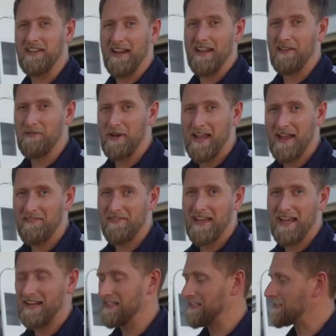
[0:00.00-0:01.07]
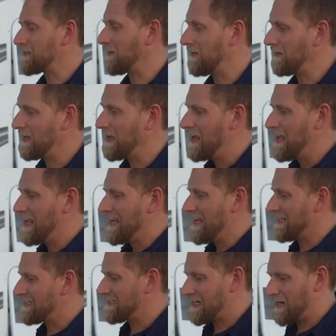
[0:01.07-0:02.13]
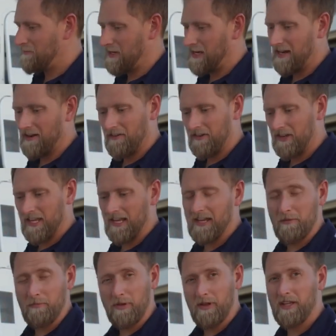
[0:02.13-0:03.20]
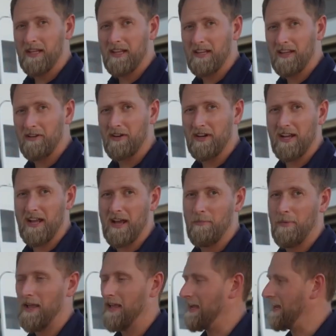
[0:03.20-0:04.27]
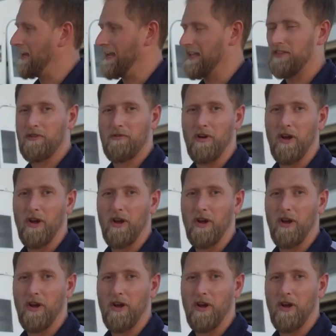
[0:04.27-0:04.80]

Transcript: So now that we have that installed, it's time to get everything completely loaded up and hit the